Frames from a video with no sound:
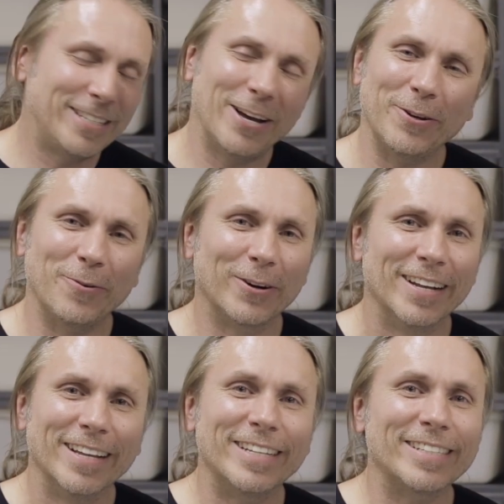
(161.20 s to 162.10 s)
I tell you what,
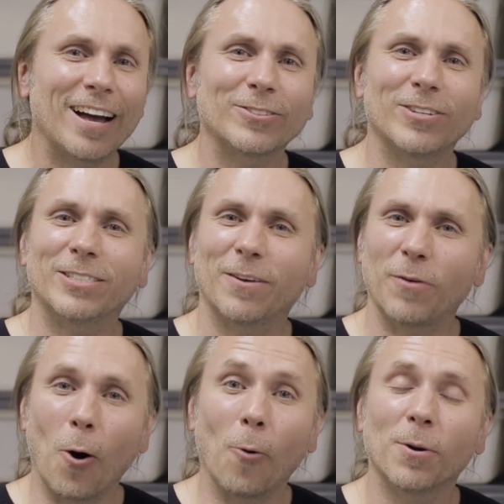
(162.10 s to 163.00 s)
these house snakes have
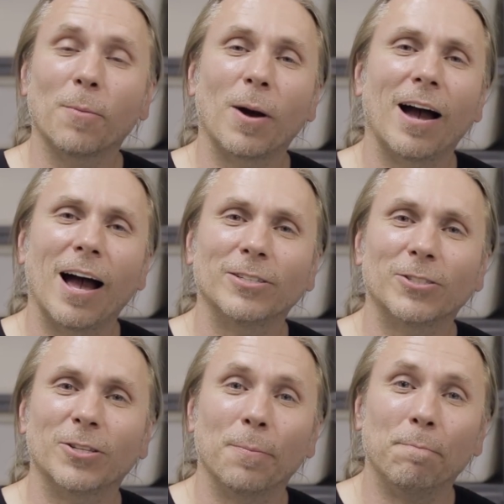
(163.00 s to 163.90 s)
opened up my
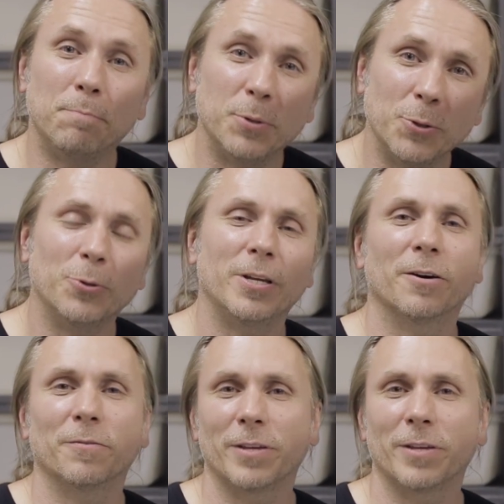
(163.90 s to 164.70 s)
eyes to the beauty of